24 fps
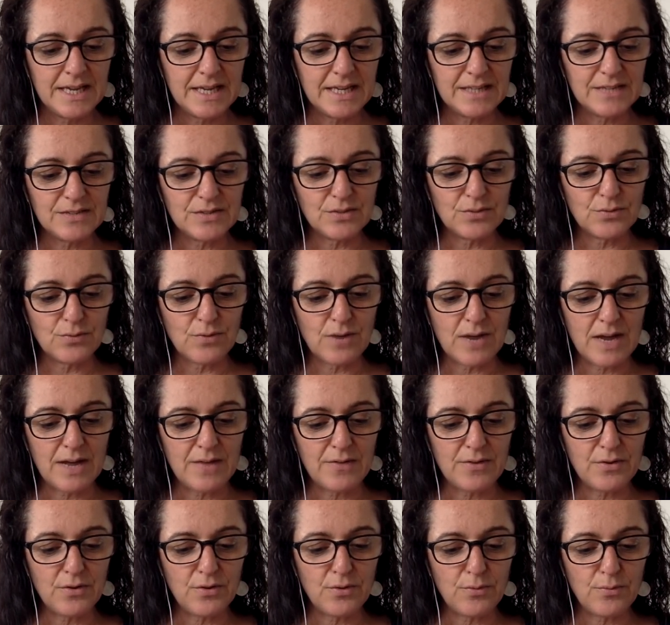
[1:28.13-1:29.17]
is the
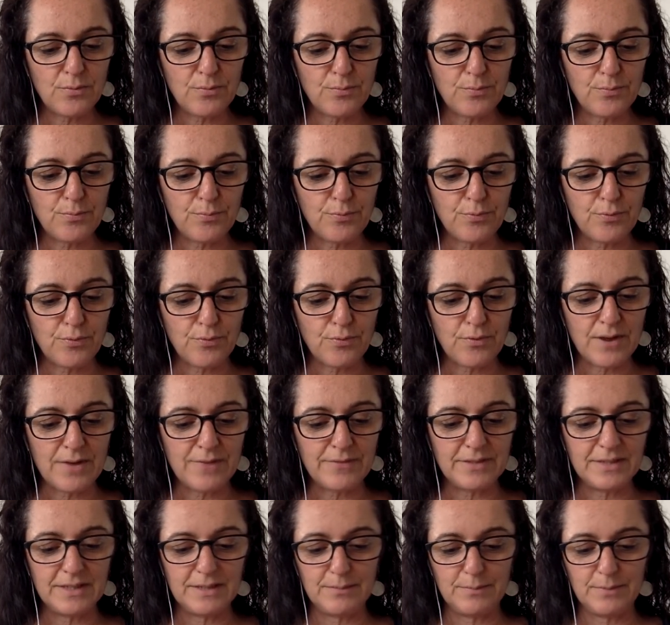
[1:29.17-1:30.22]
rather
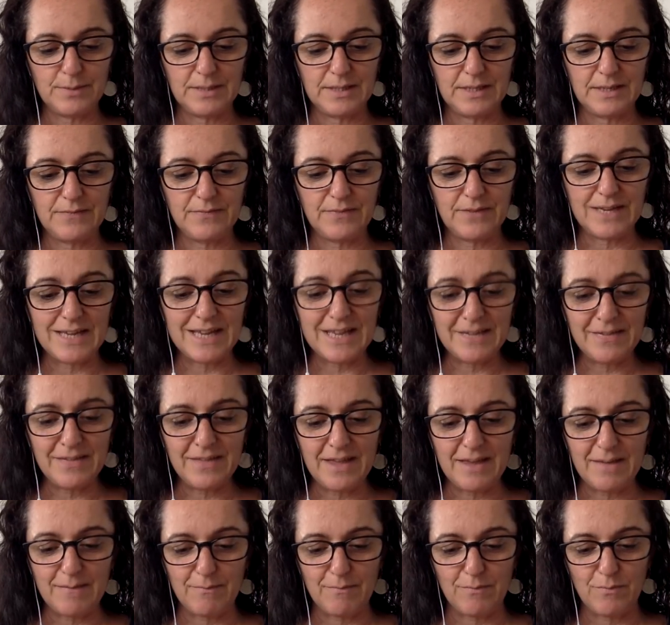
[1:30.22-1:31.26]
prevalent belief in
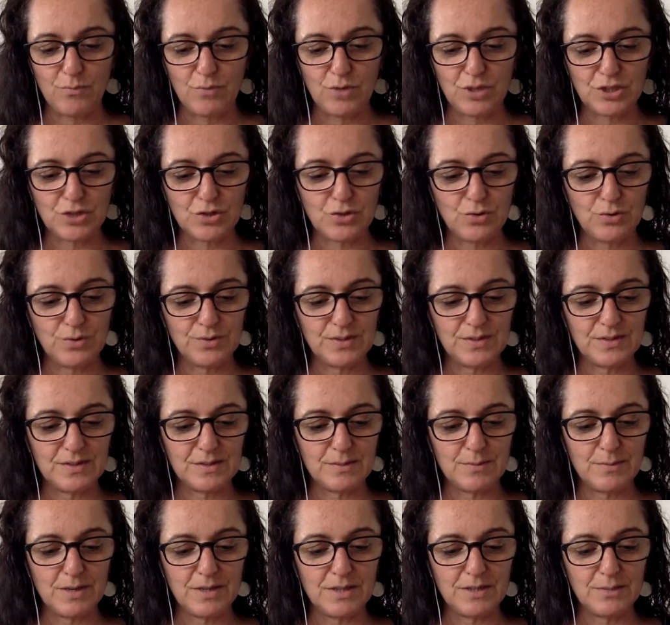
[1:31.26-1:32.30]
them, which causes
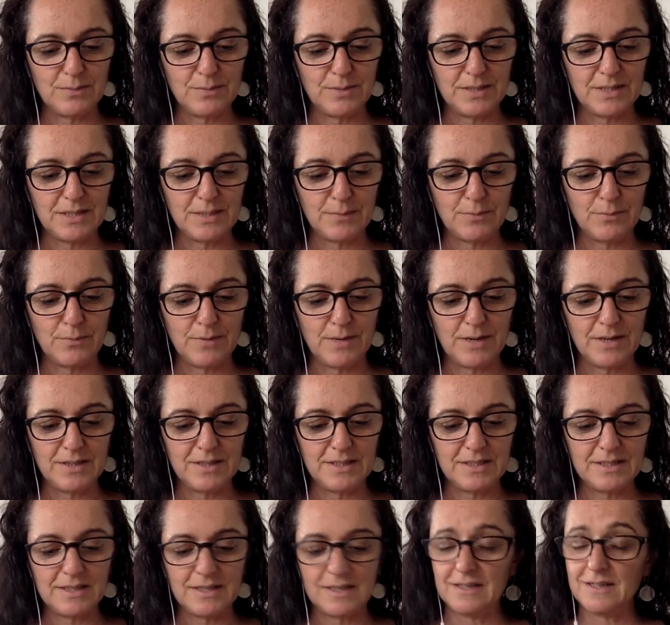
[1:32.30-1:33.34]
the mind to be double
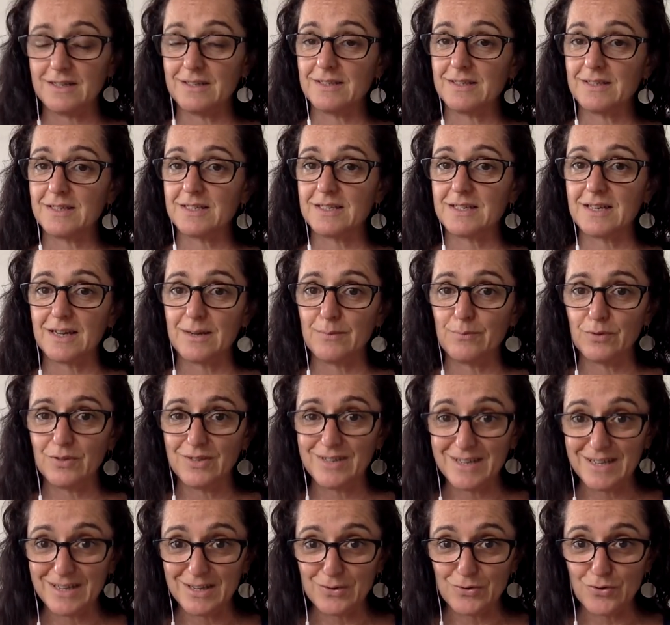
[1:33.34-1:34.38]
minded and unstable
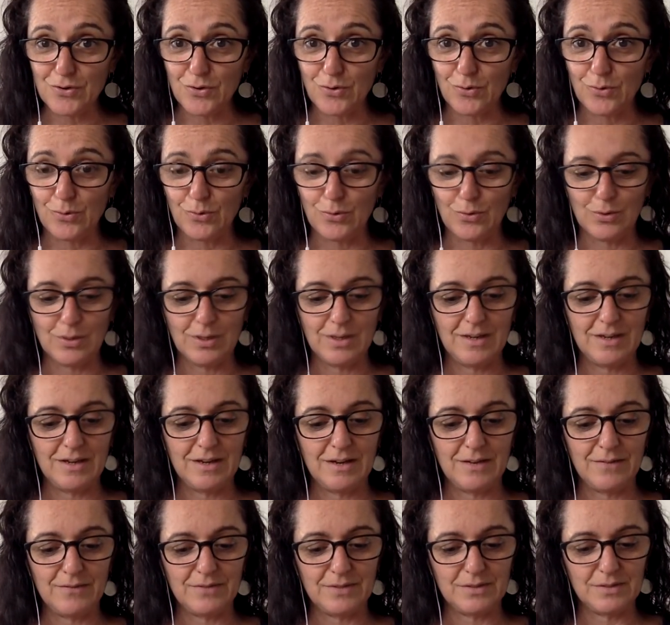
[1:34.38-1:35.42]
in all
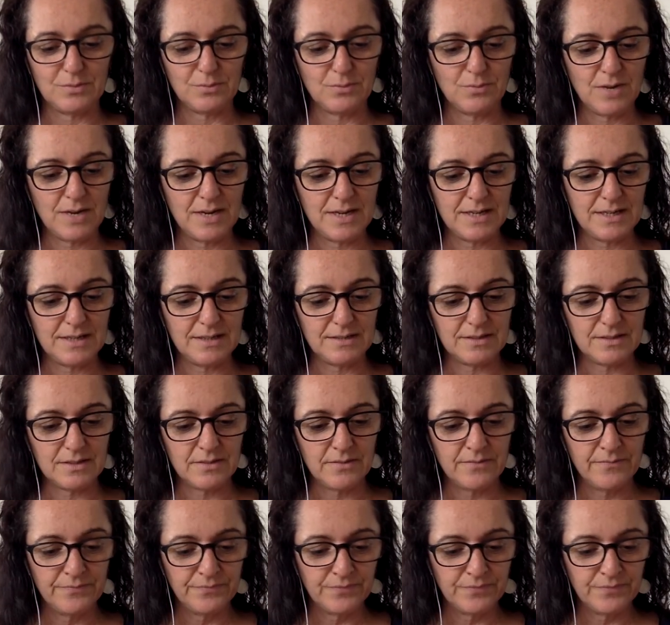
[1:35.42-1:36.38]
of its ways.